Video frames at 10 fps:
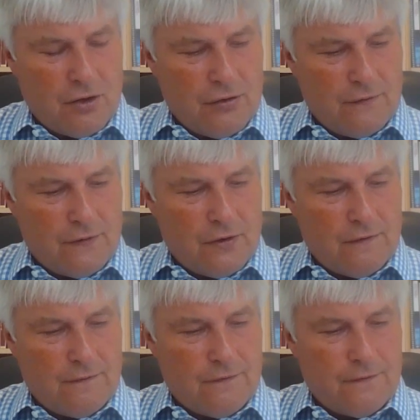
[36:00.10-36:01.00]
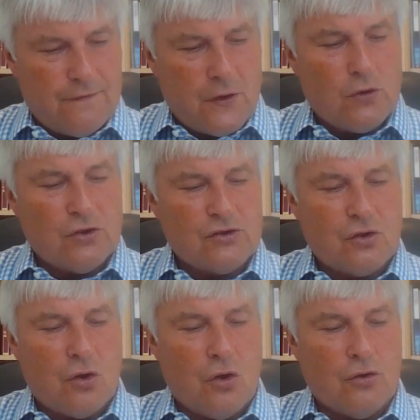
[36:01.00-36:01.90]
kind of
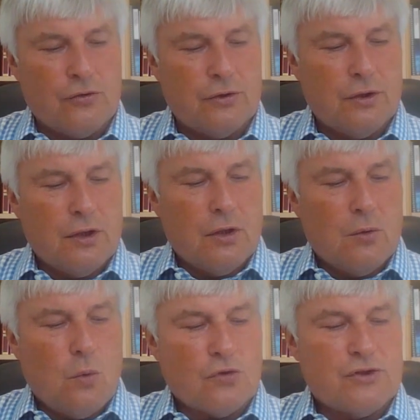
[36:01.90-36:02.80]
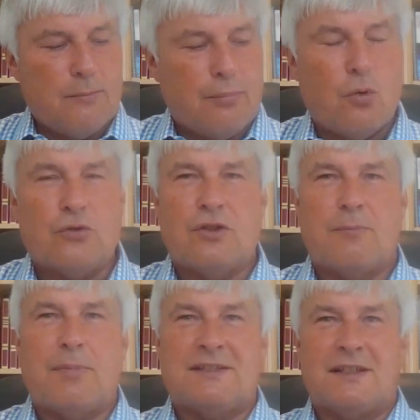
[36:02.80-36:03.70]
focused on what's important
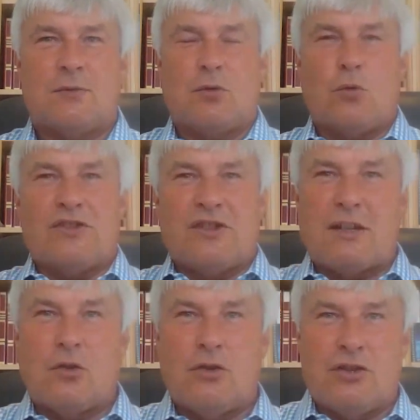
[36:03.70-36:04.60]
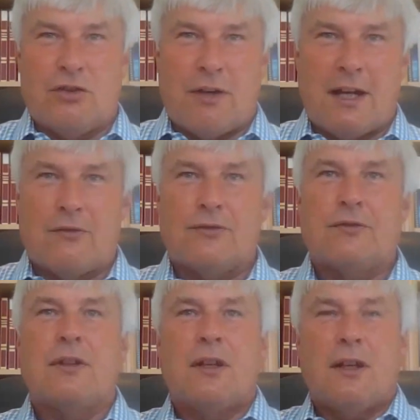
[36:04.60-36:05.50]
to the business with all this technology around.